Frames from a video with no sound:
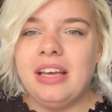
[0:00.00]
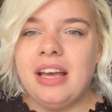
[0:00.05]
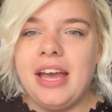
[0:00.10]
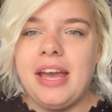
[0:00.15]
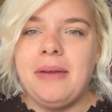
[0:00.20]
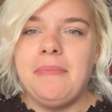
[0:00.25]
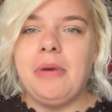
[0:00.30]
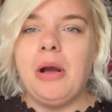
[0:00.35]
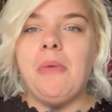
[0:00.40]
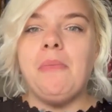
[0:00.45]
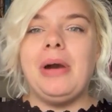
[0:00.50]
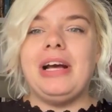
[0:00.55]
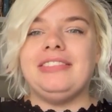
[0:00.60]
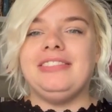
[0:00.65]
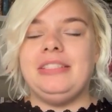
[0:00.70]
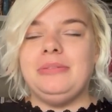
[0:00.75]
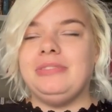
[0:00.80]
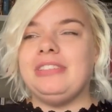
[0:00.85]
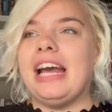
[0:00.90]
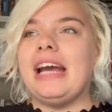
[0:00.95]
and
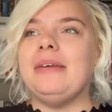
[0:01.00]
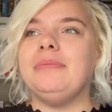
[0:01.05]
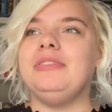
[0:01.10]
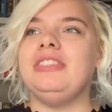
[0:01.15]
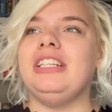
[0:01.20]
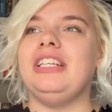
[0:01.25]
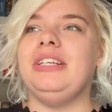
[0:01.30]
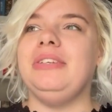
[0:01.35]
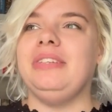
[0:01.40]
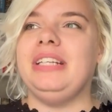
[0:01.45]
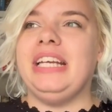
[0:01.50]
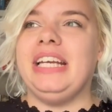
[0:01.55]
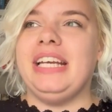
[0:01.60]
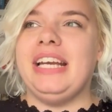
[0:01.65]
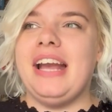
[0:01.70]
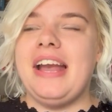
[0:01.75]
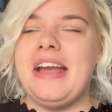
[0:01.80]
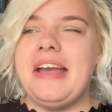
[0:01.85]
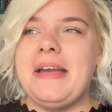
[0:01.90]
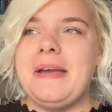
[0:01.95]
whilst it was
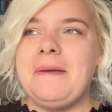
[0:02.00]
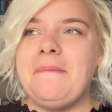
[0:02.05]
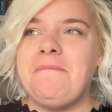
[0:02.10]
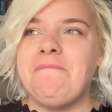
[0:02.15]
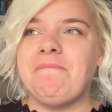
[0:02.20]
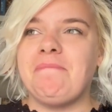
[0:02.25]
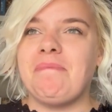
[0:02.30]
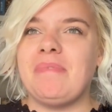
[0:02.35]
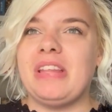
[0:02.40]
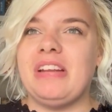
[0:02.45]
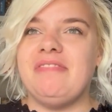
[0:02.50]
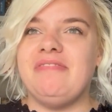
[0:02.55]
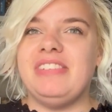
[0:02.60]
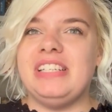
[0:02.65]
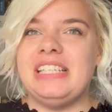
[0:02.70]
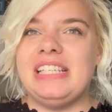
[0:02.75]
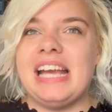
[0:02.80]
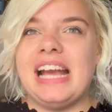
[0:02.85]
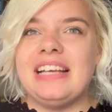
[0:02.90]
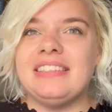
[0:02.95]
absolutely
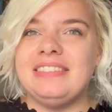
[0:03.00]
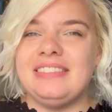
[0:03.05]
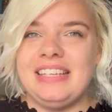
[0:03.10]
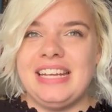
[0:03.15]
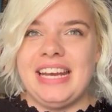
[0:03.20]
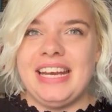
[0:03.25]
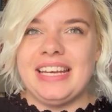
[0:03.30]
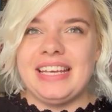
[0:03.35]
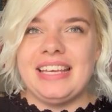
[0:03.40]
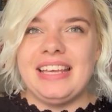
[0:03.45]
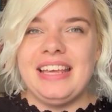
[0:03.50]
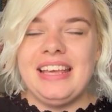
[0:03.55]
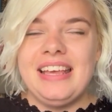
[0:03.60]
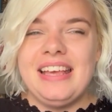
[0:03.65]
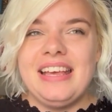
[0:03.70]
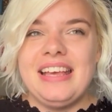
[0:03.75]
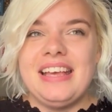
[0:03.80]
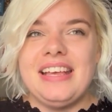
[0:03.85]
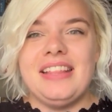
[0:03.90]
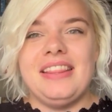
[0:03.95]
fantastic
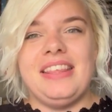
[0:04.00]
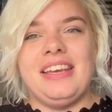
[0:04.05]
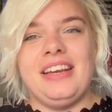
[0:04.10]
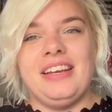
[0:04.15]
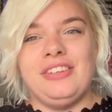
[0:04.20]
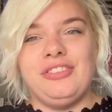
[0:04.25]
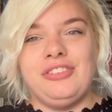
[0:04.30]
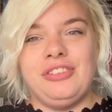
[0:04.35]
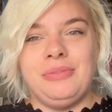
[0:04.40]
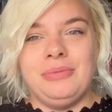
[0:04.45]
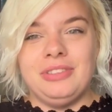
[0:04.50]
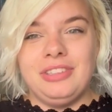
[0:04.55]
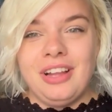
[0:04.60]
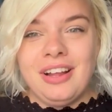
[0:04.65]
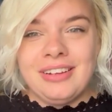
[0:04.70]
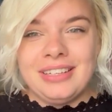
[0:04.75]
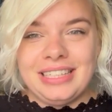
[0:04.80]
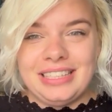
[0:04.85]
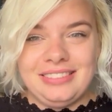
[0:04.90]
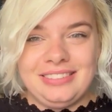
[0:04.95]
that she was
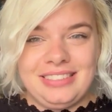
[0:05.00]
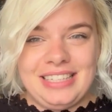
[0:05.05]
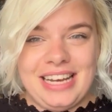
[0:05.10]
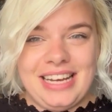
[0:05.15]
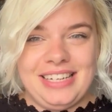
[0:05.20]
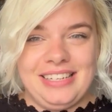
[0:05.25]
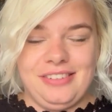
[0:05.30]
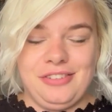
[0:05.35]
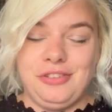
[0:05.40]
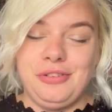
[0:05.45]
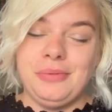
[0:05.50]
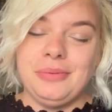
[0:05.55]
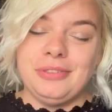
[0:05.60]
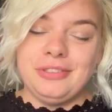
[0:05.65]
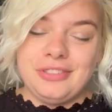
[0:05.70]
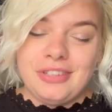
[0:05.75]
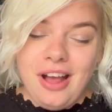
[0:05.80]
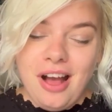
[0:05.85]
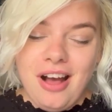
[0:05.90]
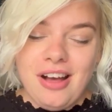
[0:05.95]
longlisted, she
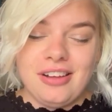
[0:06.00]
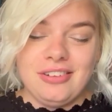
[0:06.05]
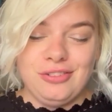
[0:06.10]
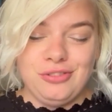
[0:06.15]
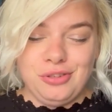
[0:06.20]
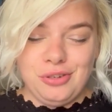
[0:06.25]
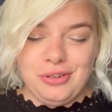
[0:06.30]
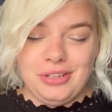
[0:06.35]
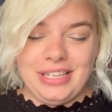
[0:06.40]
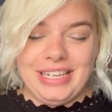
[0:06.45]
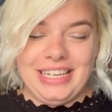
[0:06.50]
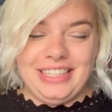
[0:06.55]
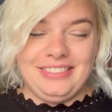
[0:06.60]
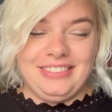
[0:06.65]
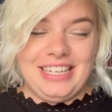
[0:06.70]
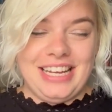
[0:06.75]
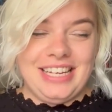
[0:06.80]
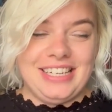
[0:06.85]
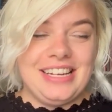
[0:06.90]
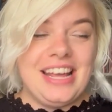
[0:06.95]
was not
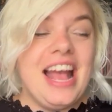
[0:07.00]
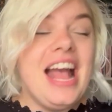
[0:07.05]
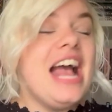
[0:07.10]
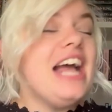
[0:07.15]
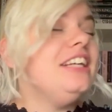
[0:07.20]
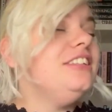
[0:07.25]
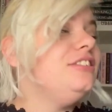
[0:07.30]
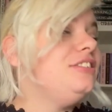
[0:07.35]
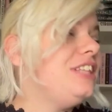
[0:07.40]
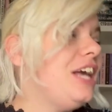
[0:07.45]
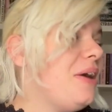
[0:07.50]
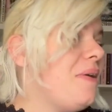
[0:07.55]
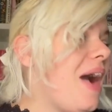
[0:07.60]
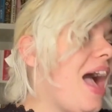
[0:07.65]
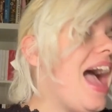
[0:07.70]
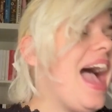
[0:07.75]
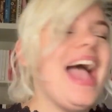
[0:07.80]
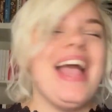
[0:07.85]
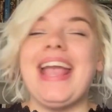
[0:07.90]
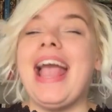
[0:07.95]
shortlisted. So
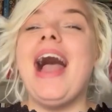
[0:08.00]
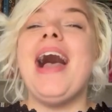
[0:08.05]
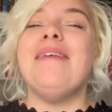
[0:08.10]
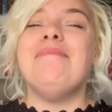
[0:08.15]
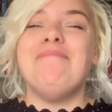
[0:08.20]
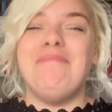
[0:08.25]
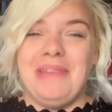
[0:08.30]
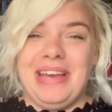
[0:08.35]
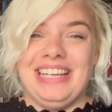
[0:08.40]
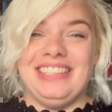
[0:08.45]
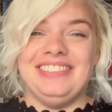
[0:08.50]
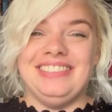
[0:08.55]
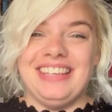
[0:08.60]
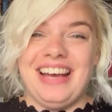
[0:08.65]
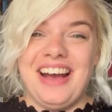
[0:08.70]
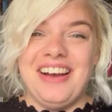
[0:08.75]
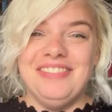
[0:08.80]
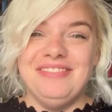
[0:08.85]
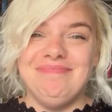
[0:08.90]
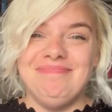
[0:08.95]
I am
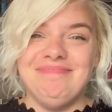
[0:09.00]
bitter.